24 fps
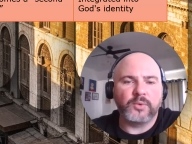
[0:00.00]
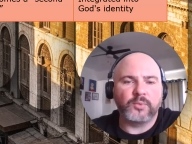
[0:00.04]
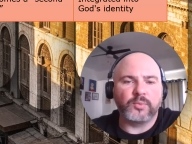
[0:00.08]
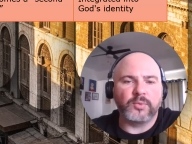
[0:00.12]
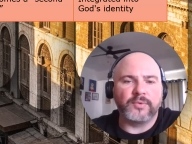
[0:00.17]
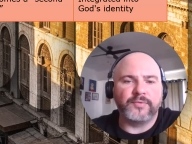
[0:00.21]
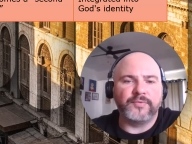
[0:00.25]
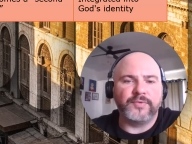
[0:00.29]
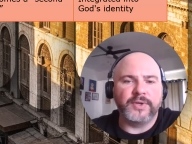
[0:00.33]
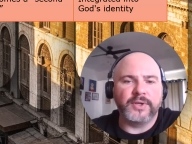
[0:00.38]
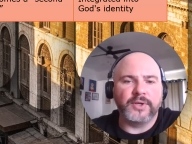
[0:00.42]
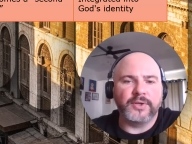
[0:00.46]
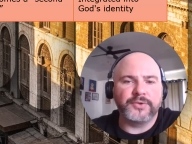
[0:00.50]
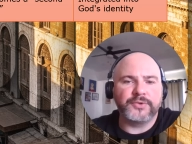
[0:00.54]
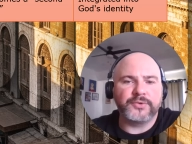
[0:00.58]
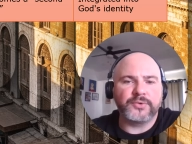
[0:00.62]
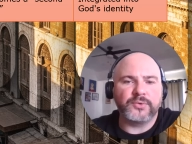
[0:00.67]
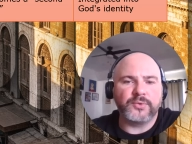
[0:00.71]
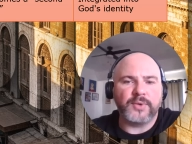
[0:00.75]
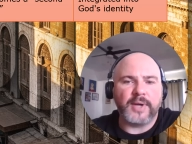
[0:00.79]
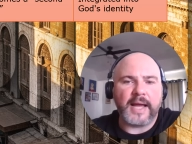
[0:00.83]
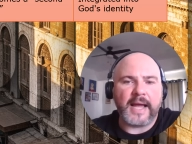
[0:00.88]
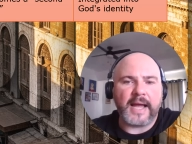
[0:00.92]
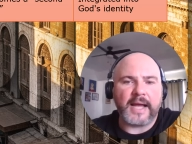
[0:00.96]
revealed
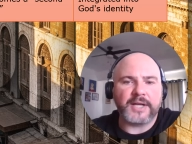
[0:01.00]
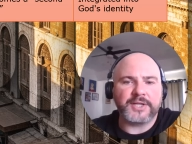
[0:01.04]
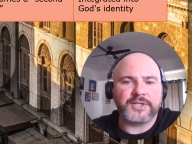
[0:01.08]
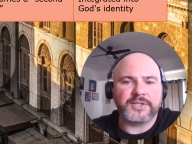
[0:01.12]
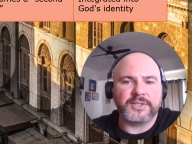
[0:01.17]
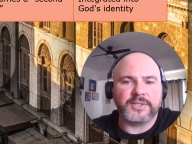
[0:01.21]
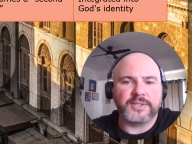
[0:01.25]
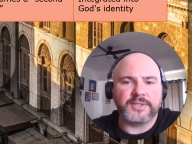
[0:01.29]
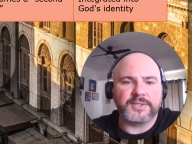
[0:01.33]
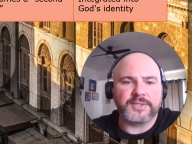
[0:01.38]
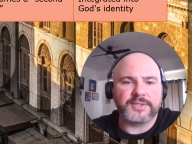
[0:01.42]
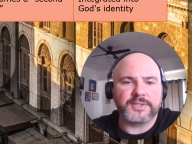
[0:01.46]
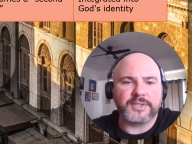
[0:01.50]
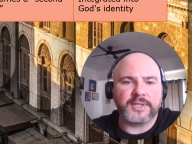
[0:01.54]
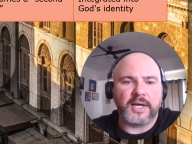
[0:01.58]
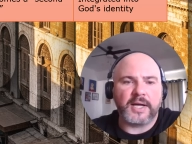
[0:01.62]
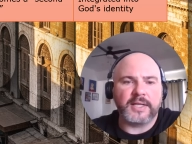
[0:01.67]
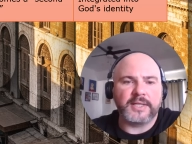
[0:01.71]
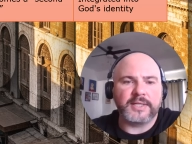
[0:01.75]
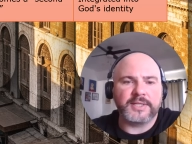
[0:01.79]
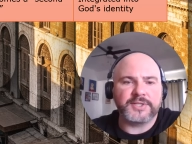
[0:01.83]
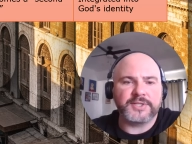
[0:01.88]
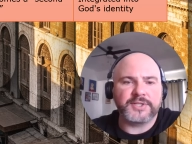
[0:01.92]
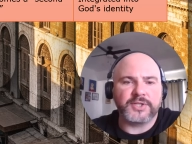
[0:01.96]
through actions.
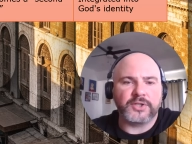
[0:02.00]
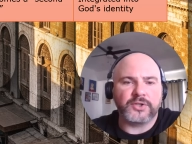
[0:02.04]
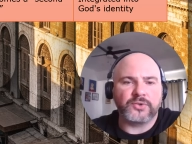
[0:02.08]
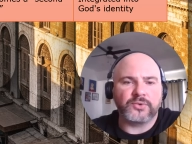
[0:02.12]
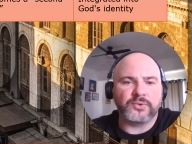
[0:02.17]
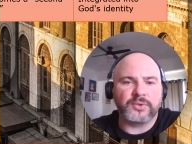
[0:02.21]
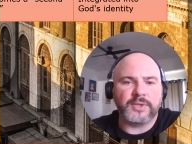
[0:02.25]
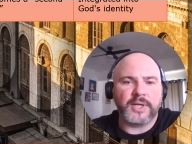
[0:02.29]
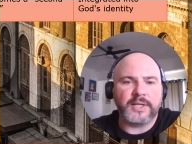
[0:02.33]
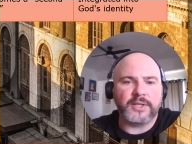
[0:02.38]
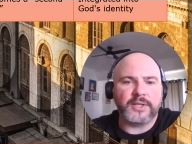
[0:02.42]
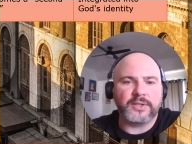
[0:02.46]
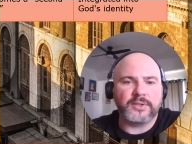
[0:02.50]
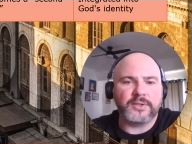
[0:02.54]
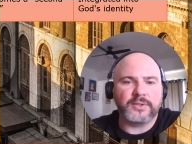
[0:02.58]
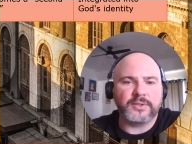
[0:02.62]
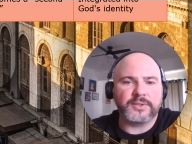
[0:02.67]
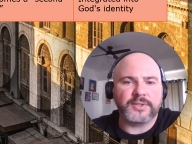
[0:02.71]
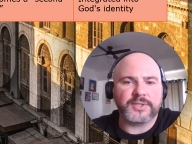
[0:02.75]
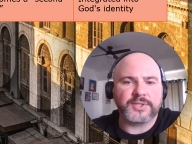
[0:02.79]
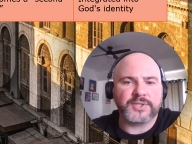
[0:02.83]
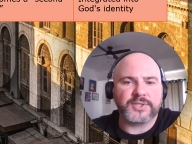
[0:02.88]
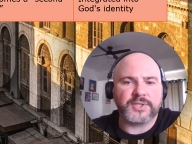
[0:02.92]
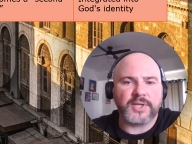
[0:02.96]
God is the creator,
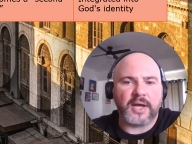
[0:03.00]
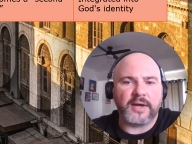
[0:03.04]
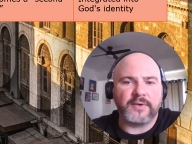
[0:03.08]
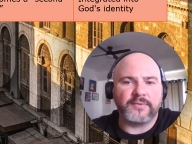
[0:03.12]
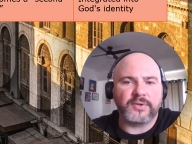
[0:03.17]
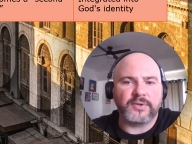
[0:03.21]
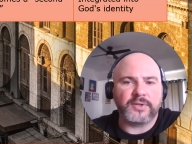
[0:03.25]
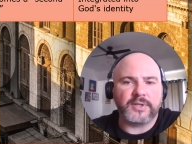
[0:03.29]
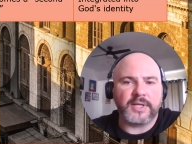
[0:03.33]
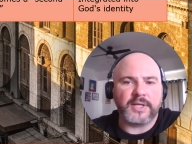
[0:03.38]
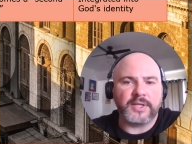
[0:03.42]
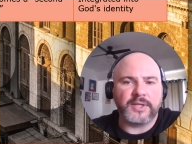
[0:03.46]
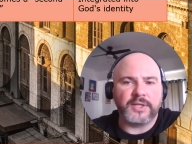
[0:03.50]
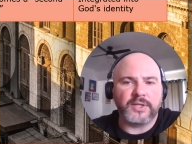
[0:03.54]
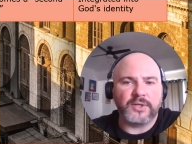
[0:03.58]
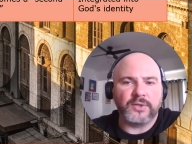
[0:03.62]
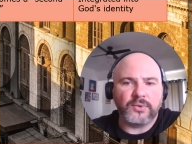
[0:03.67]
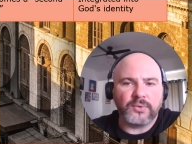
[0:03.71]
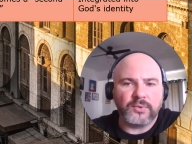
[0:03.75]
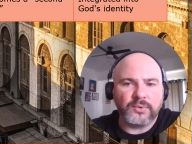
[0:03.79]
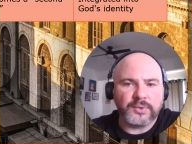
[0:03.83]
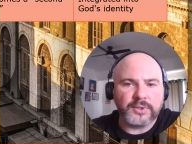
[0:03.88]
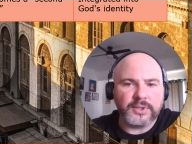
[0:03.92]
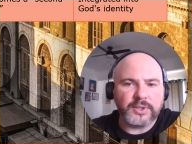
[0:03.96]
the sovereign, and the
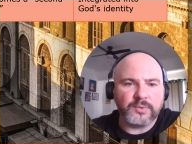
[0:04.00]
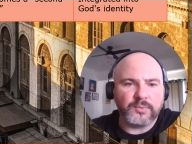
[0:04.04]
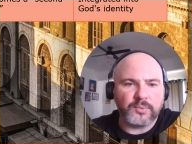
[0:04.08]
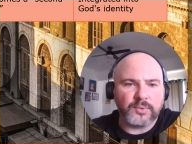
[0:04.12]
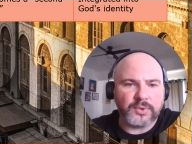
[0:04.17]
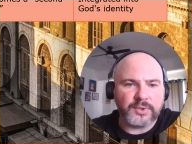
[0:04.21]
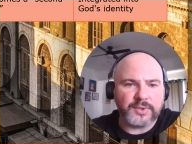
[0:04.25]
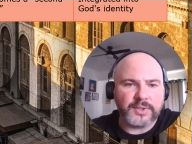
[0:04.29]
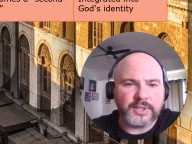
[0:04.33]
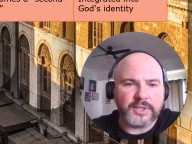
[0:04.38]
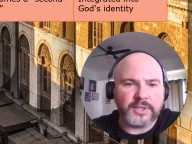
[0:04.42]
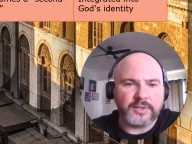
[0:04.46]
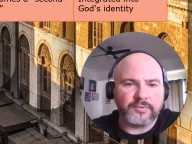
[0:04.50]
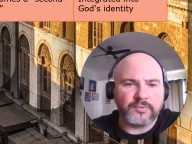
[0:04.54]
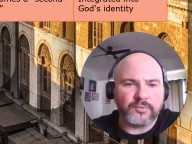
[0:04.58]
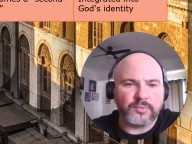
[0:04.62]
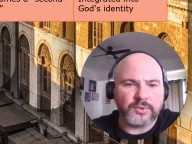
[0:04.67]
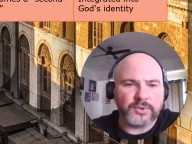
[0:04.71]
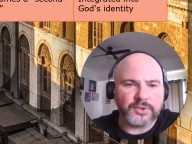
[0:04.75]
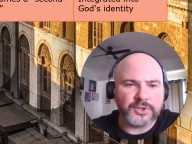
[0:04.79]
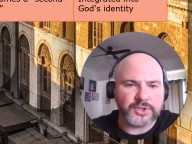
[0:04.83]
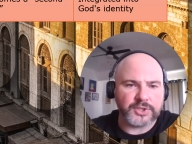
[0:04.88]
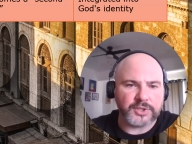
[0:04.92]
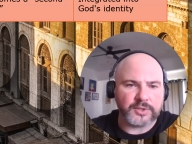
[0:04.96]
only worthy of
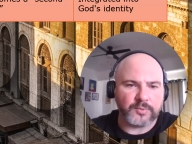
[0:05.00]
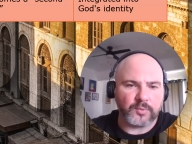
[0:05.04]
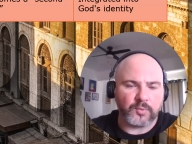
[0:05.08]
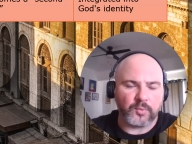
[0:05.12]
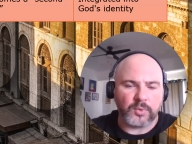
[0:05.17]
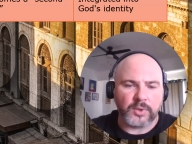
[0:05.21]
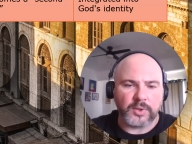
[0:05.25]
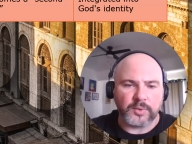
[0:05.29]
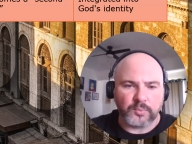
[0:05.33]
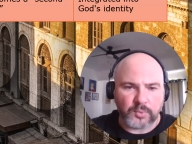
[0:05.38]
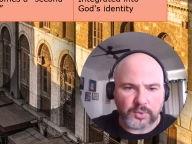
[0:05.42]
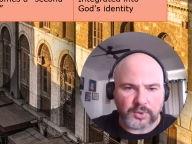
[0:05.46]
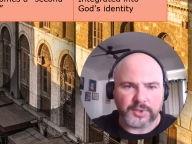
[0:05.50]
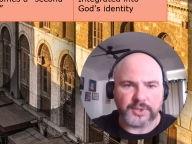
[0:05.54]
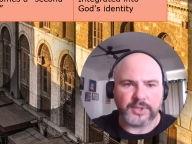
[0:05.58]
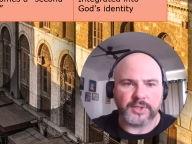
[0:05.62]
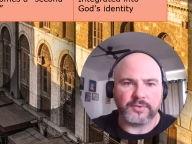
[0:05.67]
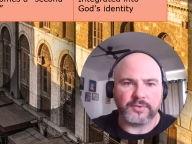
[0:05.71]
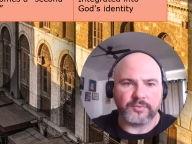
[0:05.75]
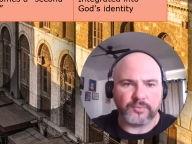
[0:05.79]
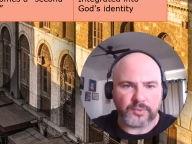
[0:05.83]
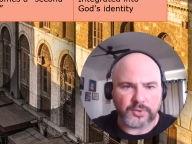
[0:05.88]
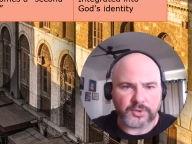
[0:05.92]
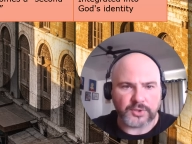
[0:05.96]
worship, one worthy
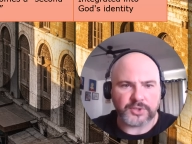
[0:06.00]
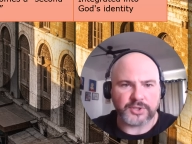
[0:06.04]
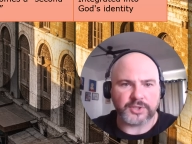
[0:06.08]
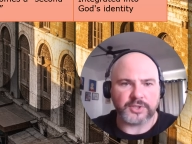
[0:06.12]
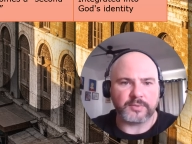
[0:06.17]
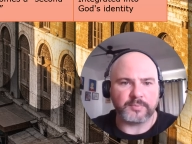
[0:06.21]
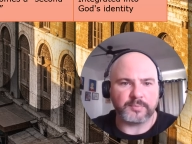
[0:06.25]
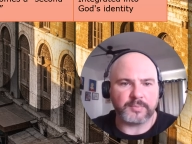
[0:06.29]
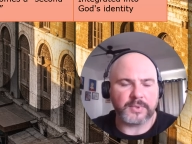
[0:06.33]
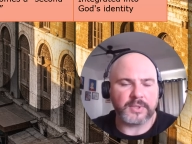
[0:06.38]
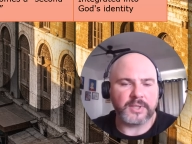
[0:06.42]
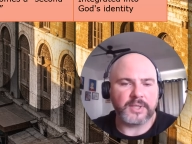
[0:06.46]
of worship.